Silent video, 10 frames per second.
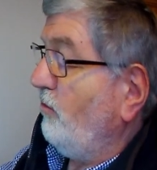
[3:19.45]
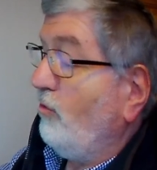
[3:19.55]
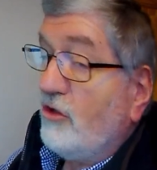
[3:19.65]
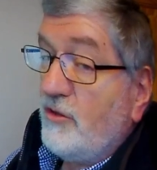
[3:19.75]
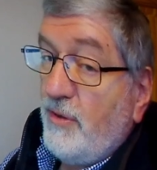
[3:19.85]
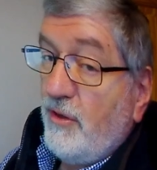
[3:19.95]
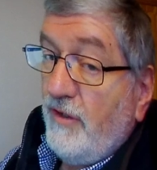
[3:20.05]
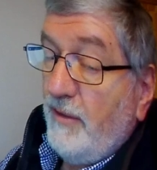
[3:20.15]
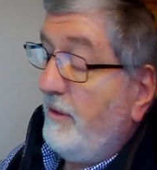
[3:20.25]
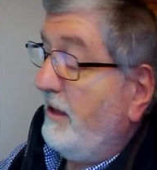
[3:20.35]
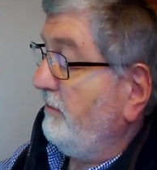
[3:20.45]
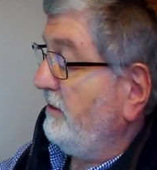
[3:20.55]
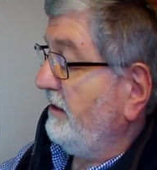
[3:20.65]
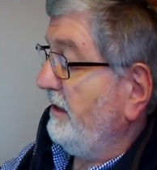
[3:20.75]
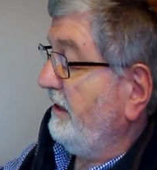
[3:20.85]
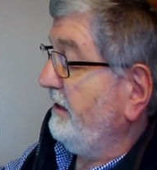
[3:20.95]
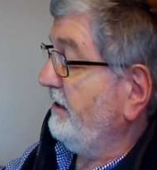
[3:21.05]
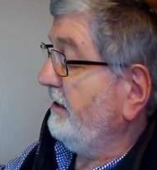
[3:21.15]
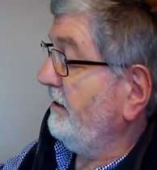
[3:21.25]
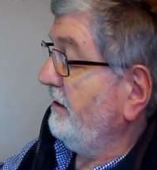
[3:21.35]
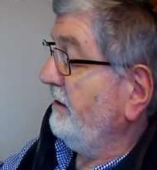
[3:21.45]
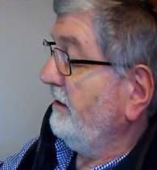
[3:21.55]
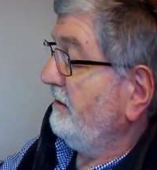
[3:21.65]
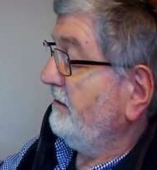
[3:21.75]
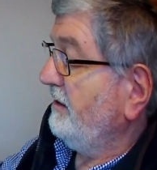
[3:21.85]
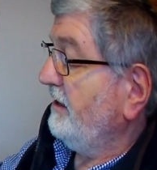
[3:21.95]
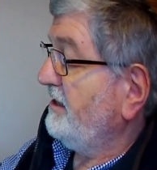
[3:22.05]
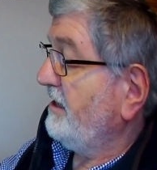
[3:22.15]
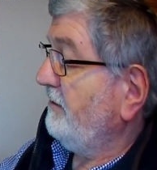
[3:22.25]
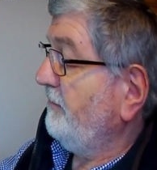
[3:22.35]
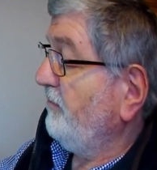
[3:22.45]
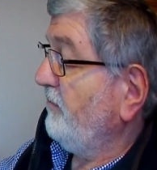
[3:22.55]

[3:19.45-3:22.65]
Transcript: waterproofing balm that they sell,